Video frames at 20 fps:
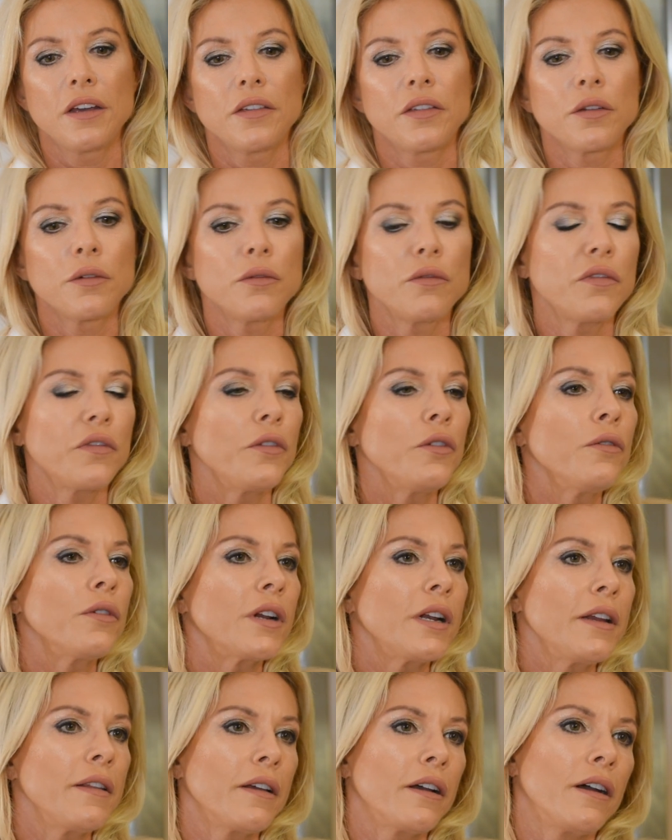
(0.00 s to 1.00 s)
So if you
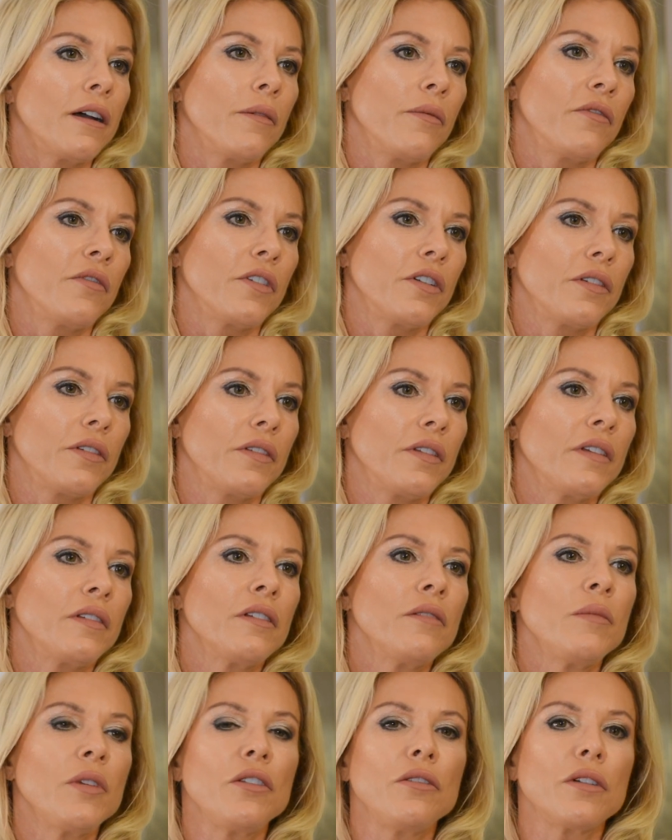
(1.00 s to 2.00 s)
clean that up first,
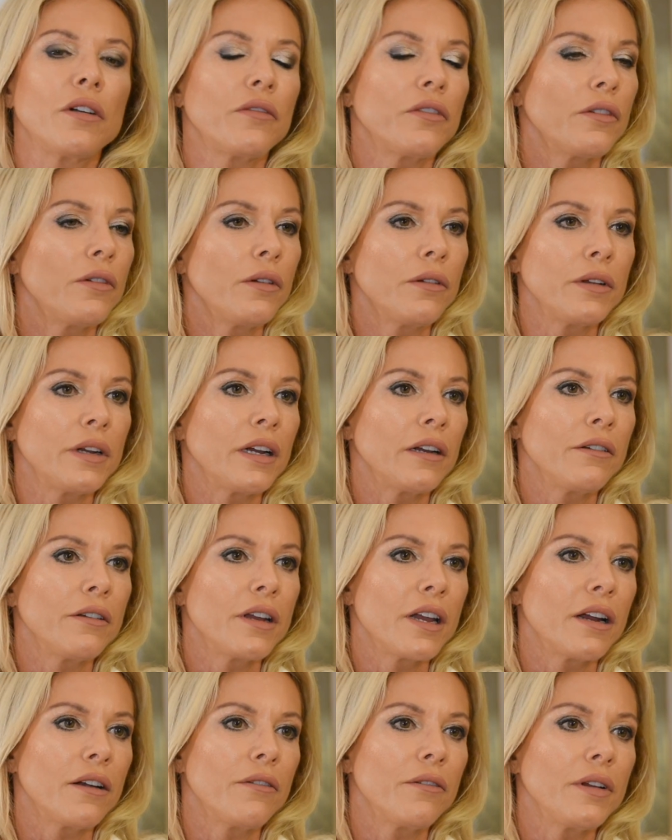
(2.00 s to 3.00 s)
doesn't mean you have to low down
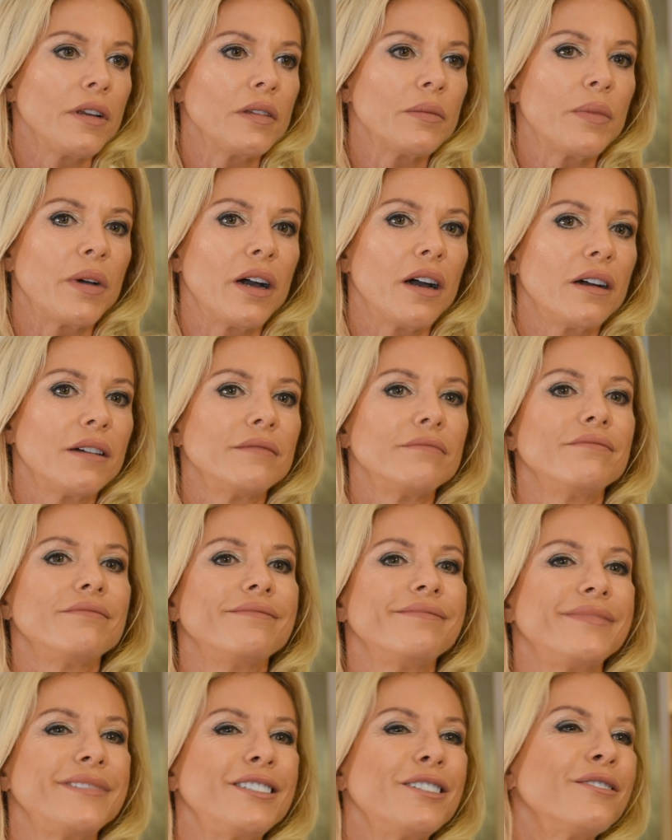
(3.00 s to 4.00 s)
your calories, but
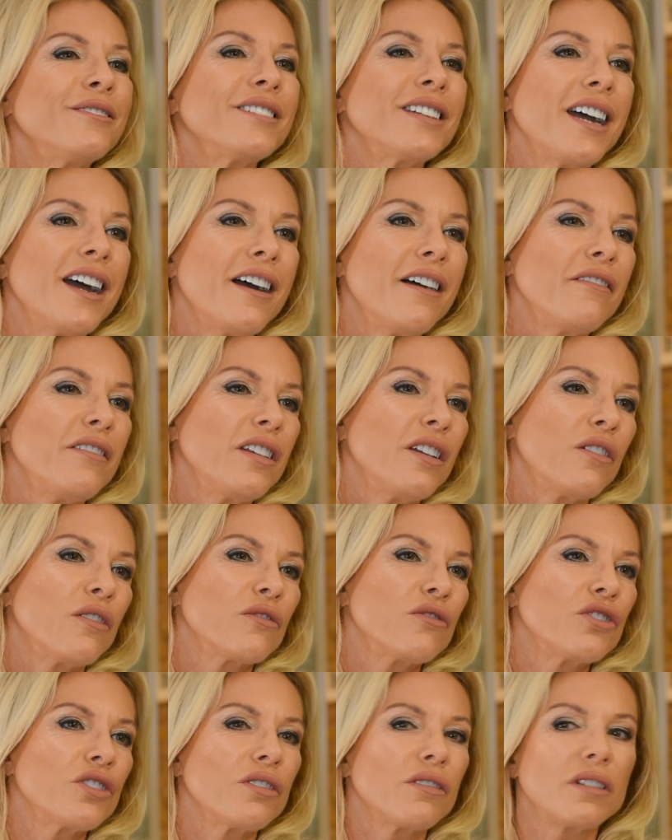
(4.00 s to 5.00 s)
don't have the
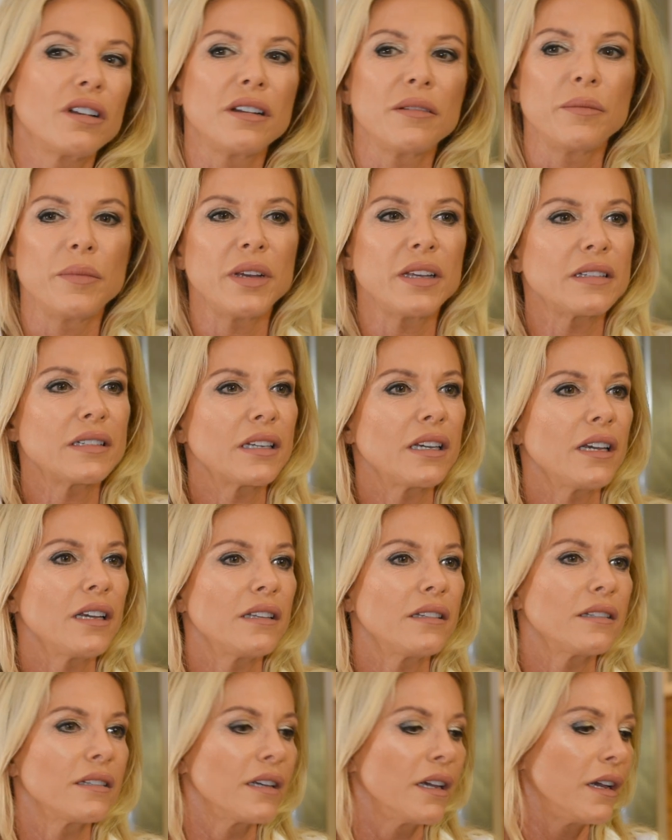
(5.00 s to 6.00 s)
odd chocolate
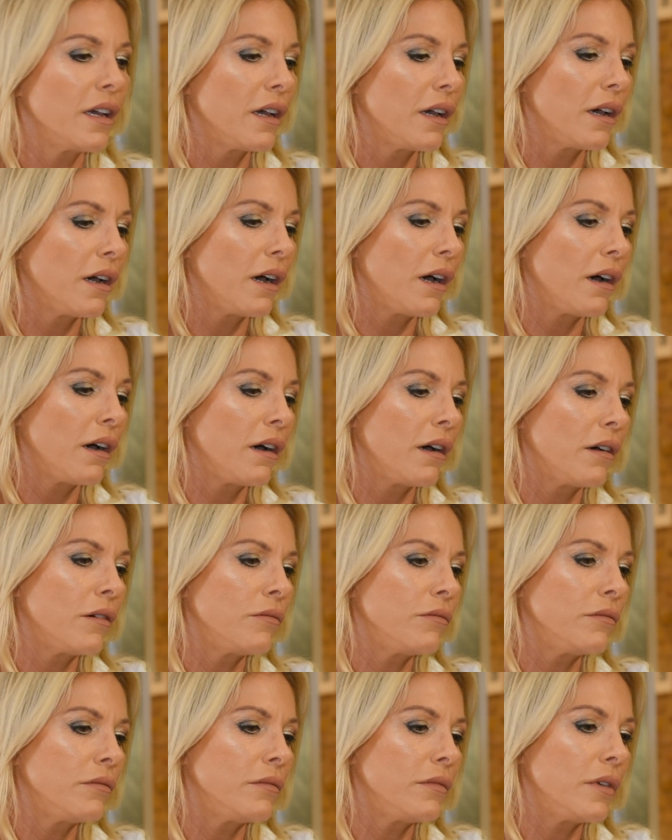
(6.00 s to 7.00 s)
biscuits,
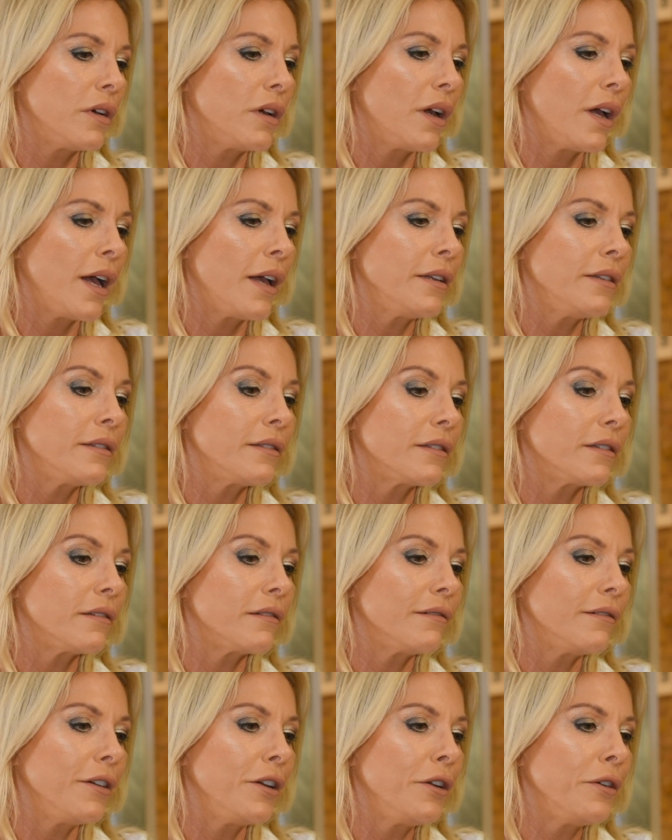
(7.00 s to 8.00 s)
and,
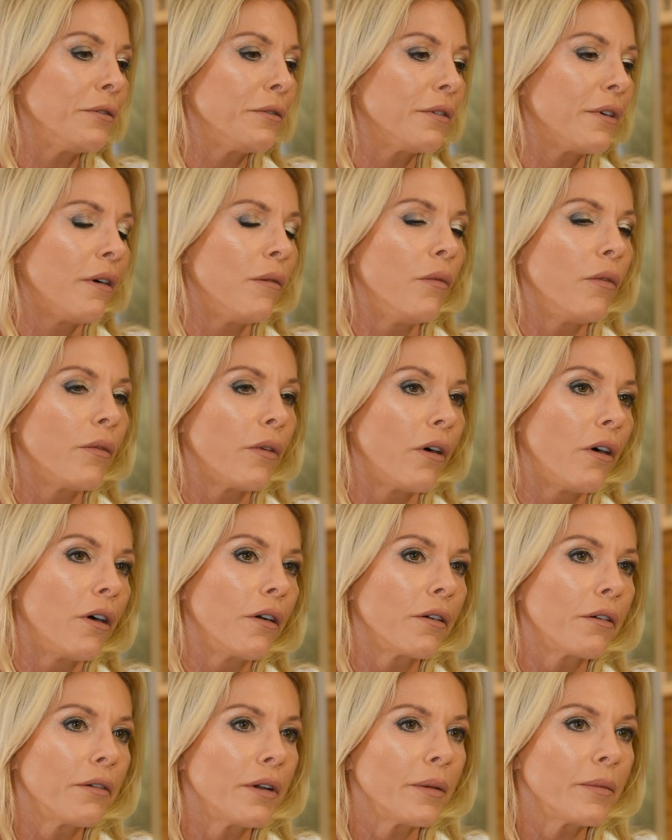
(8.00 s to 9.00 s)
you know, oh, I'm not
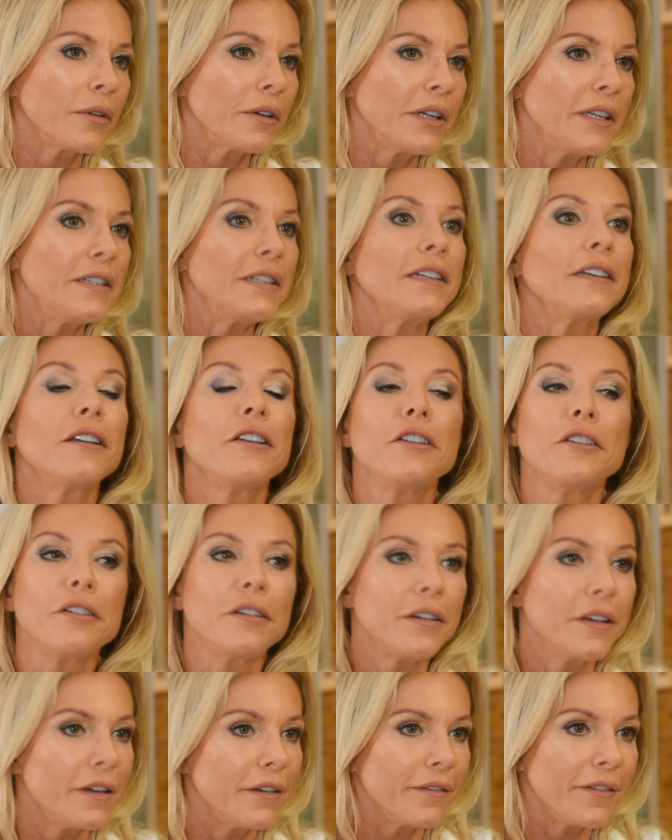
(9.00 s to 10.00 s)
hungry, I'm not eating,
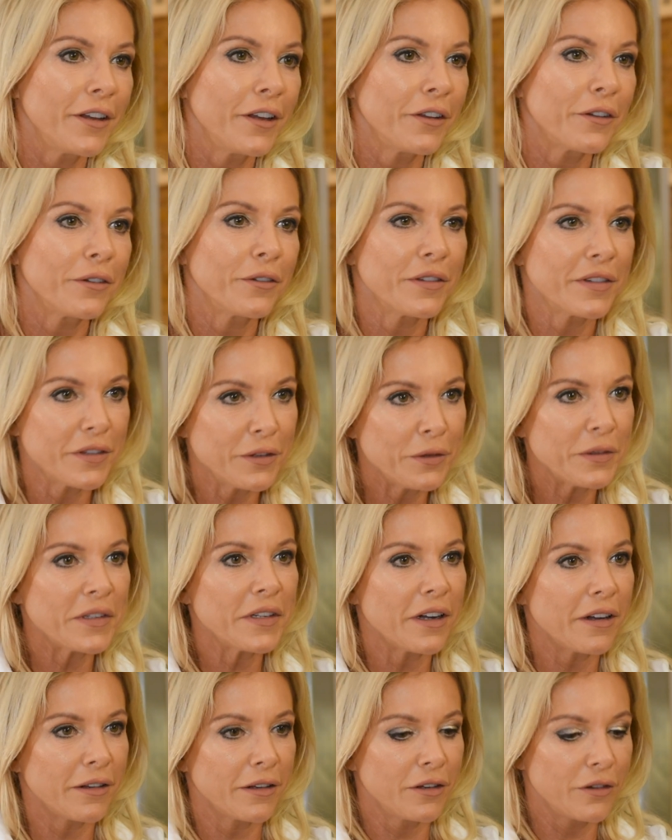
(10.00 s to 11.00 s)
you know, so you've
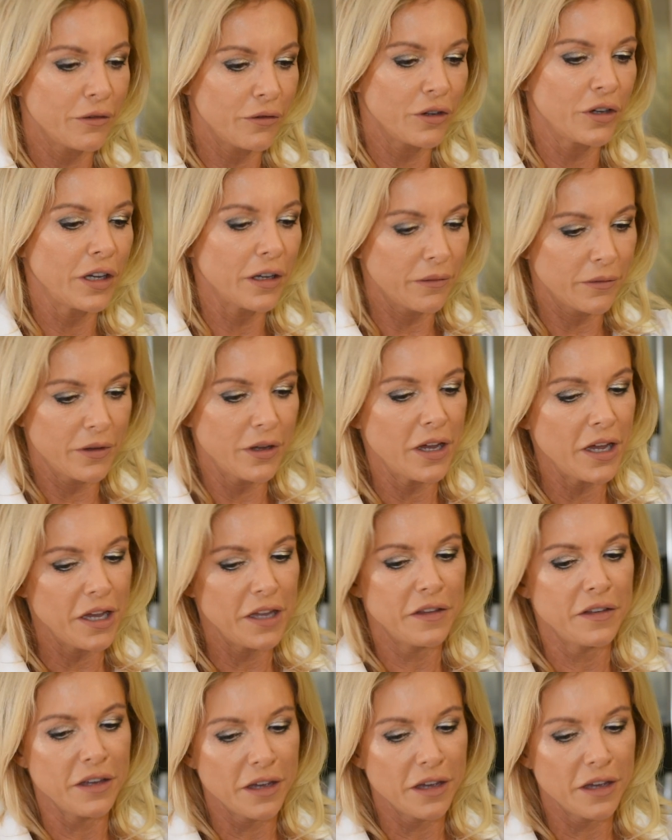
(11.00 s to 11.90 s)
got to start eating